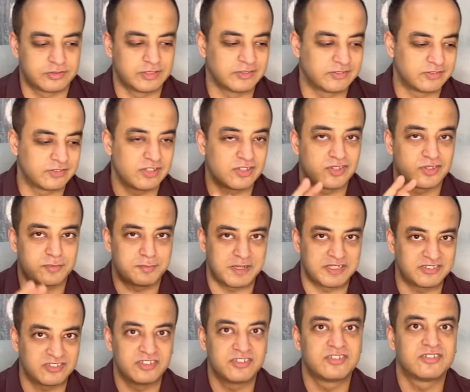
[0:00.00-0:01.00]
This is a
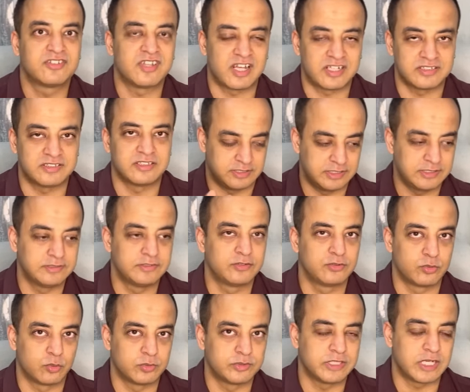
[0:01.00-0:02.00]
special sign in the
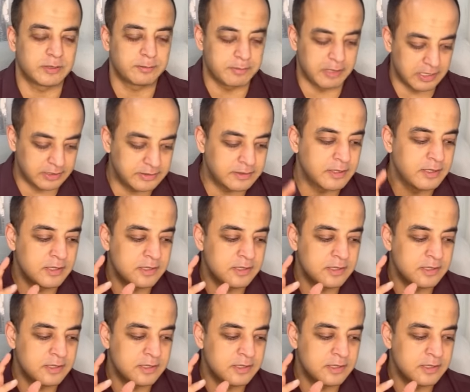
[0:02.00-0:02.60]
zodiac belt